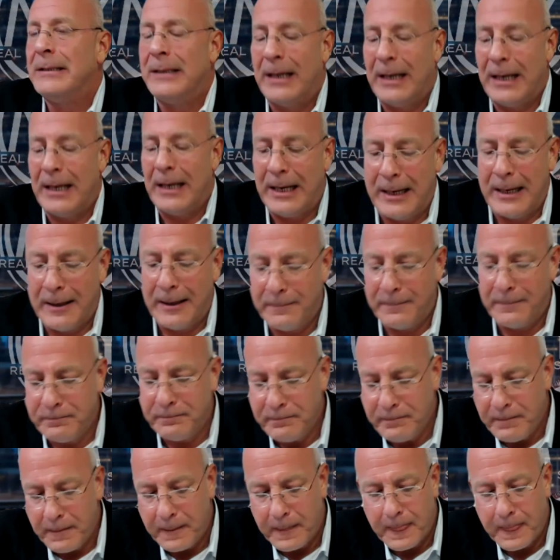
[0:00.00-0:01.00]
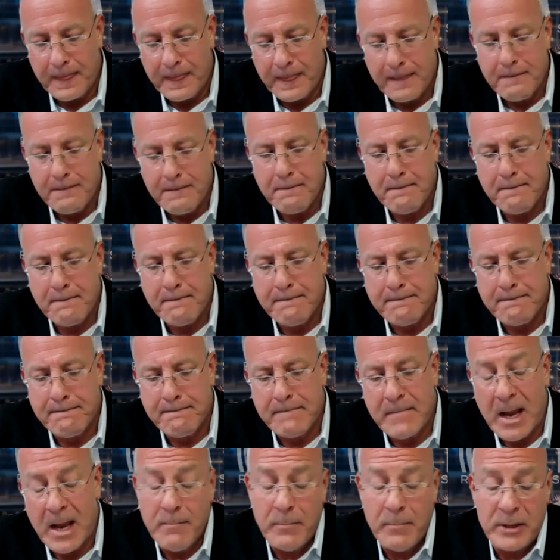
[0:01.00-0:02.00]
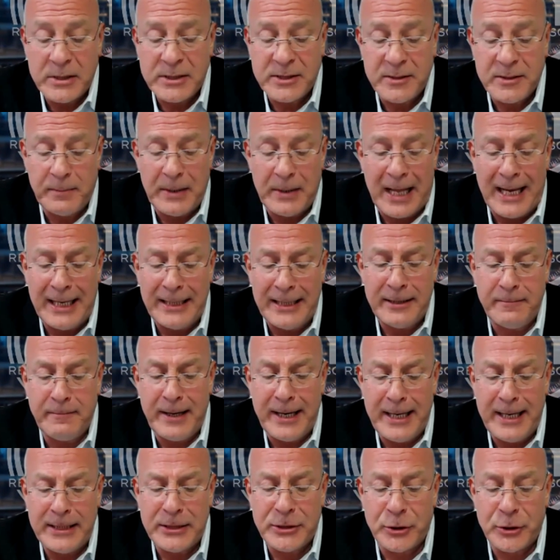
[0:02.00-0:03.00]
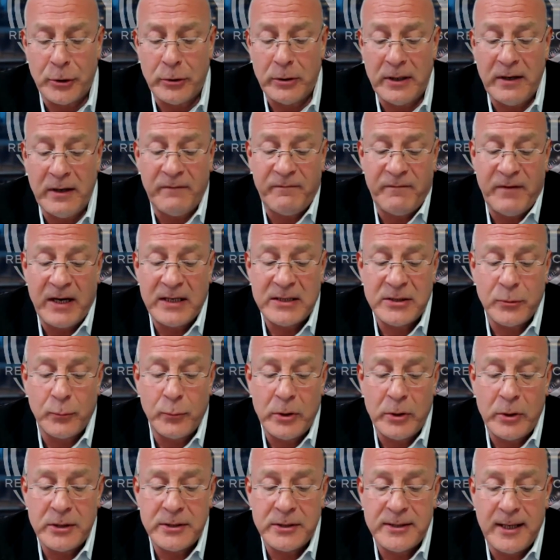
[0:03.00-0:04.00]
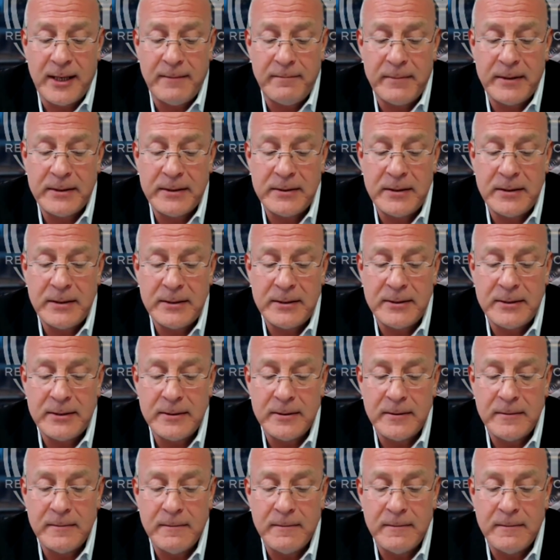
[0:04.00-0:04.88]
But supply and demand certainly affects the real estate business.